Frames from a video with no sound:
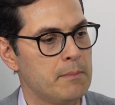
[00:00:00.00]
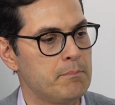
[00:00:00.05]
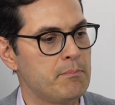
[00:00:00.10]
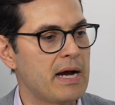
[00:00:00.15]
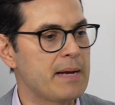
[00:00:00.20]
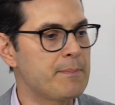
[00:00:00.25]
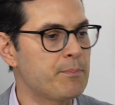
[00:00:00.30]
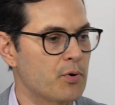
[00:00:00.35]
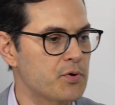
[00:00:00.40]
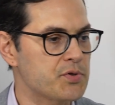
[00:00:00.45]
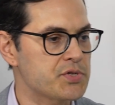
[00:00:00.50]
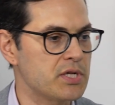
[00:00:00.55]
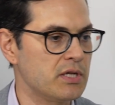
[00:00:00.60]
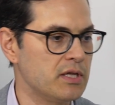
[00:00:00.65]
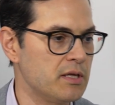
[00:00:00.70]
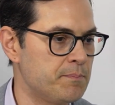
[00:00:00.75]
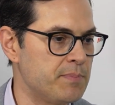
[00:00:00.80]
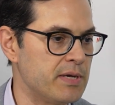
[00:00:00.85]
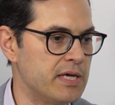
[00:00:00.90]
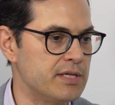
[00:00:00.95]
My
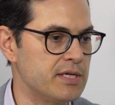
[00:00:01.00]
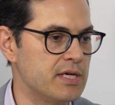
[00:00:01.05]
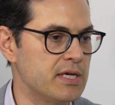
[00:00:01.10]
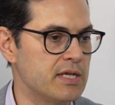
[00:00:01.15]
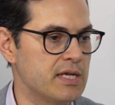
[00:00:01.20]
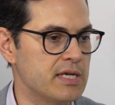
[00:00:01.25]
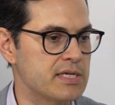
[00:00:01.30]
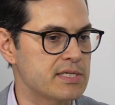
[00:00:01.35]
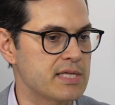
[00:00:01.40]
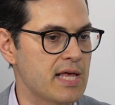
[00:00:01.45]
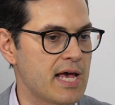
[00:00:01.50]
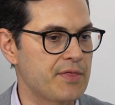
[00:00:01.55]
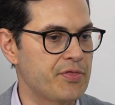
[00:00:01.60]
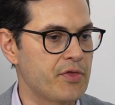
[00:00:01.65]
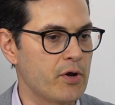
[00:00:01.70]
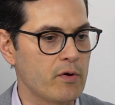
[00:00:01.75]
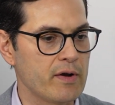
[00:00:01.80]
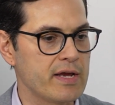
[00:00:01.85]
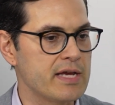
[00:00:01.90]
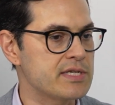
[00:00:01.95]
personal opinion is that
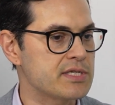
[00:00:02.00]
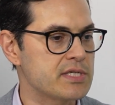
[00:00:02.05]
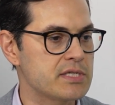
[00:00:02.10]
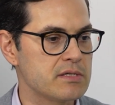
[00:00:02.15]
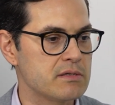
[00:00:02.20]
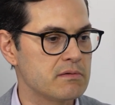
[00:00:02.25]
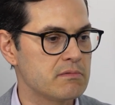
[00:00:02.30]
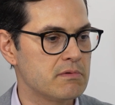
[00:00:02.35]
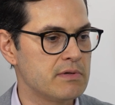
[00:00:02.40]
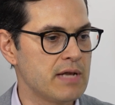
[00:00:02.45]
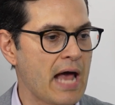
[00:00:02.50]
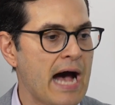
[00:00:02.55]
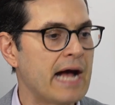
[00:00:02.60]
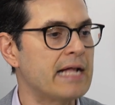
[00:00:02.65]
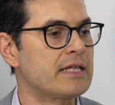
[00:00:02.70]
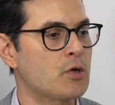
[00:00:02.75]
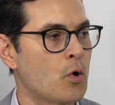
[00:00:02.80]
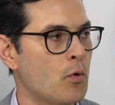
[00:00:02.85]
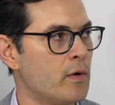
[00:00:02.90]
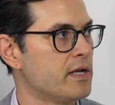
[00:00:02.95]
there is
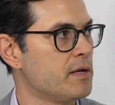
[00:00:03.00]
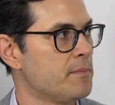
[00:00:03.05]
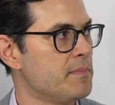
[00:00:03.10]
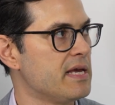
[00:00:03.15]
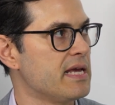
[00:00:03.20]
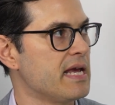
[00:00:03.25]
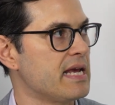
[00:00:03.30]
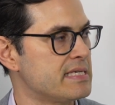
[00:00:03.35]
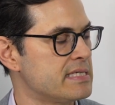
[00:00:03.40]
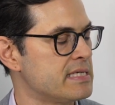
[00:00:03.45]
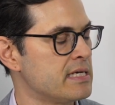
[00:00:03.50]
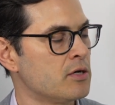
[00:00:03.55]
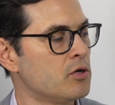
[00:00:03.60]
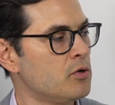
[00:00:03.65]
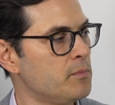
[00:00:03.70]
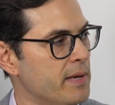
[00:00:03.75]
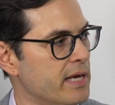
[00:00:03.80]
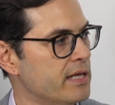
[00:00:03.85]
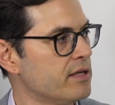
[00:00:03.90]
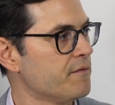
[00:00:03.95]
not going to be a
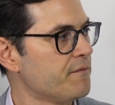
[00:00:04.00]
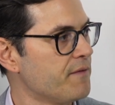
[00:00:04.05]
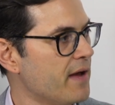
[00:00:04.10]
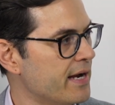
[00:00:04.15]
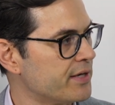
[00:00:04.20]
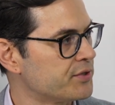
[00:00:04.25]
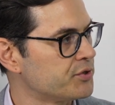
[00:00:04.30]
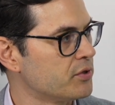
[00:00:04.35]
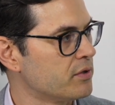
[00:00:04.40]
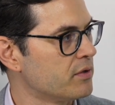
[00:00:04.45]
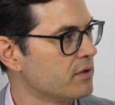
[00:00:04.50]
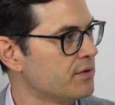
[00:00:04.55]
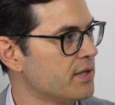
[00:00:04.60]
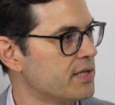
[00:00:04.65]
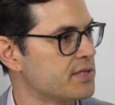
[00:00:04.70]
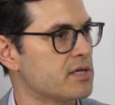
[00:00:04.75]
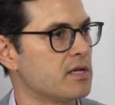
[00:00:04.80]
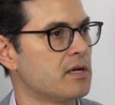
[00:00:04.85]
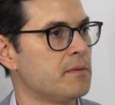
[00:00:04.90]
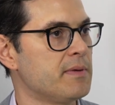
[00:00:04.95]
single manufacturer
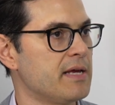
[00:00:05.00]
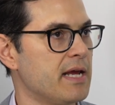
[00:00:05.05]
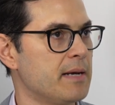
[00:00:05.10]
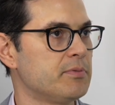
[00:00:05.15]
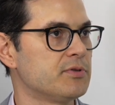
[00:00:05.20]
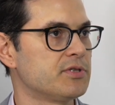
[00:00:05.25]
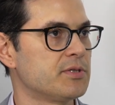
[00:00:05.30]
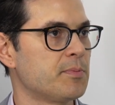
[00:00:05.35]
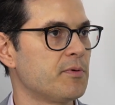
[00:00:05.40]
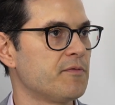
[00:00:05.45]
that's going to be able to